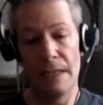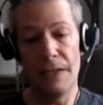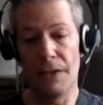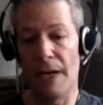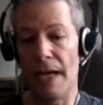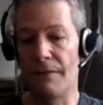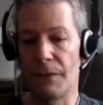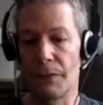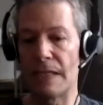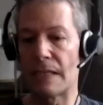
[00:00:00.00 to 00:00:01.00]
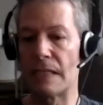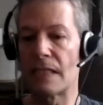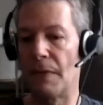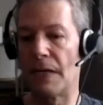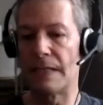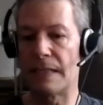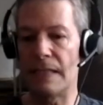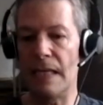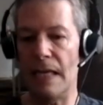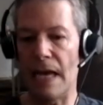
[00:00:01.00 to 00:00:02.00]
you know, I have a recent
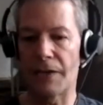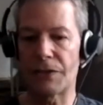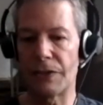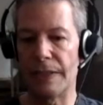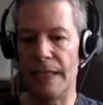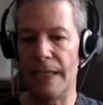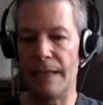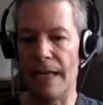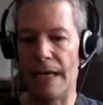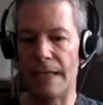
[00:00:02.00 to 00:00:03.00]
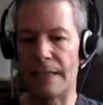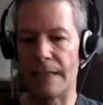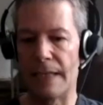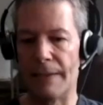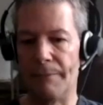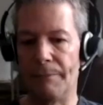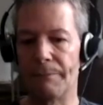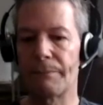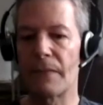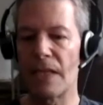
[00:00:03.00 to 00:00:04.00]
sponsee actually that um,
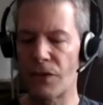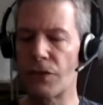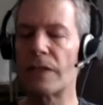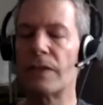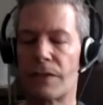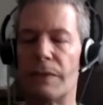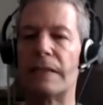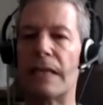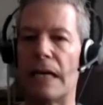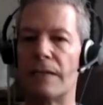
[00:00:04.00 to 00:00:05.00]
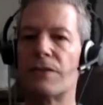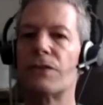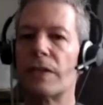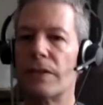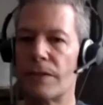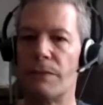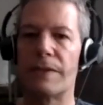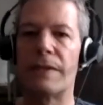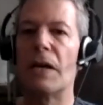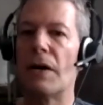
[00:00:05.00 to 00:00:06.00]
struggles with that, struggles
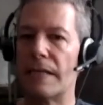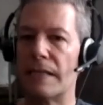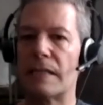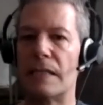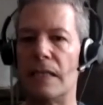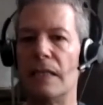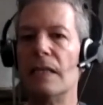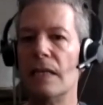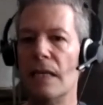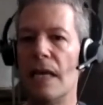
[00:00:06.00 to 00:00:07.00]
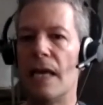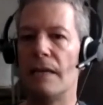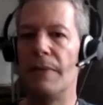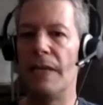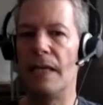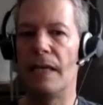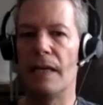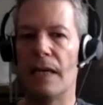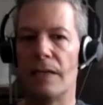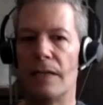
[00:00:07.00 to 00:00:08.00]
with the honesty and being
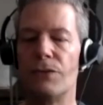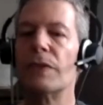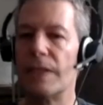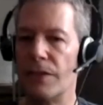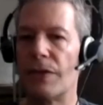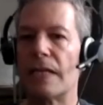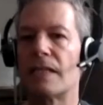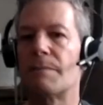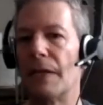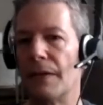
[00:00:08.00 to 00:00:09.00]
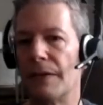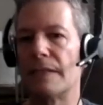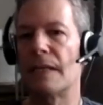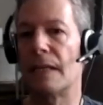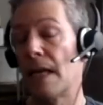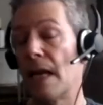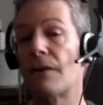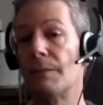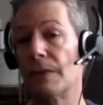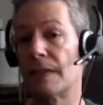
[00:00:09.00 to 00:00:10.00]
uh, really transparent and
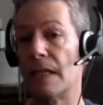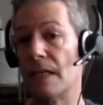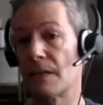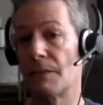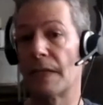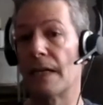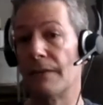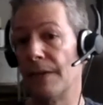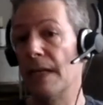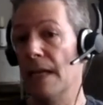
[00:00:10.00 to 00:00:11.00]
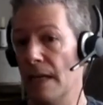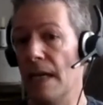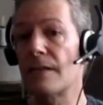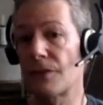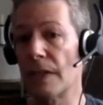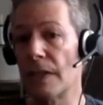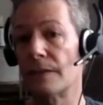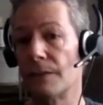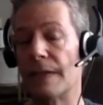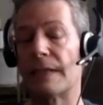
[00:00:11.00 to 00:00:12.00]
accountable to his recovery and has
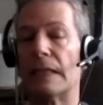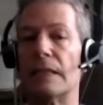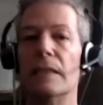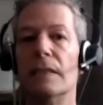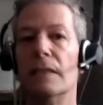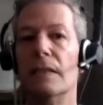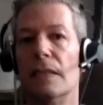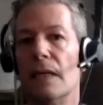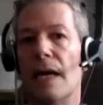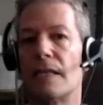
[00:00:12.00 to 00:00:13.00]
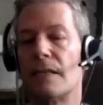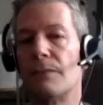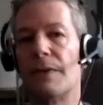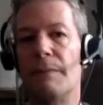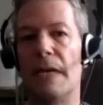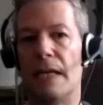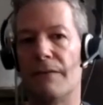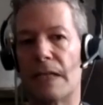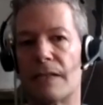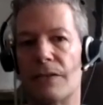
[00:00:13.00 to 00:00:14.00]
struggled with it, as with many of
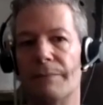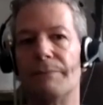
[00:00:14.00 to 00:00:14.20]
us.